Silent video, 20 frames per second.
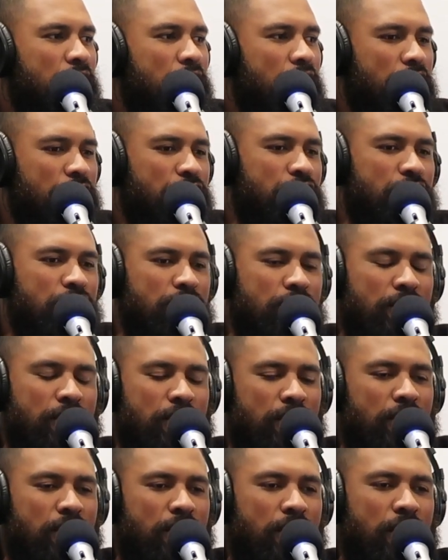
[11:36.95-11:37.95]
It's
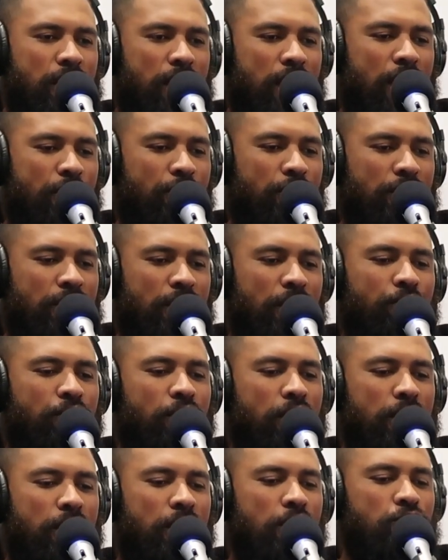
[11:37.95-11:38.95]
having the
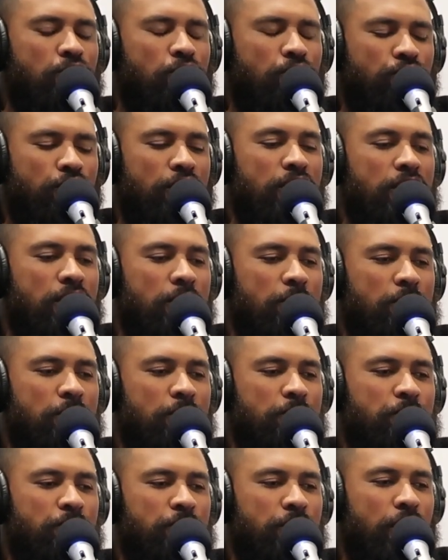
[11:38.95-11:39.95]
financial freedom
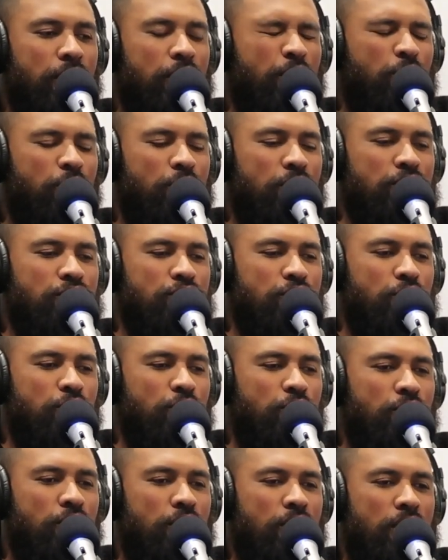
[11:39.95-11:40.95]
in order
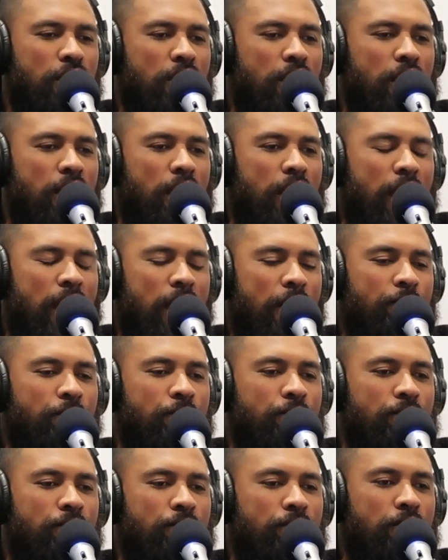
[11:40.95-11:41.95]
to
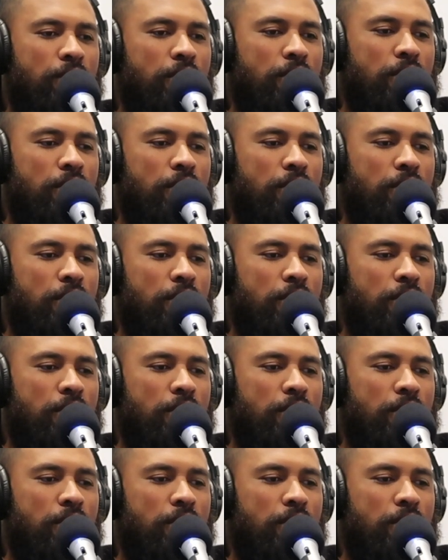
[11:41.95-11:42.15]
have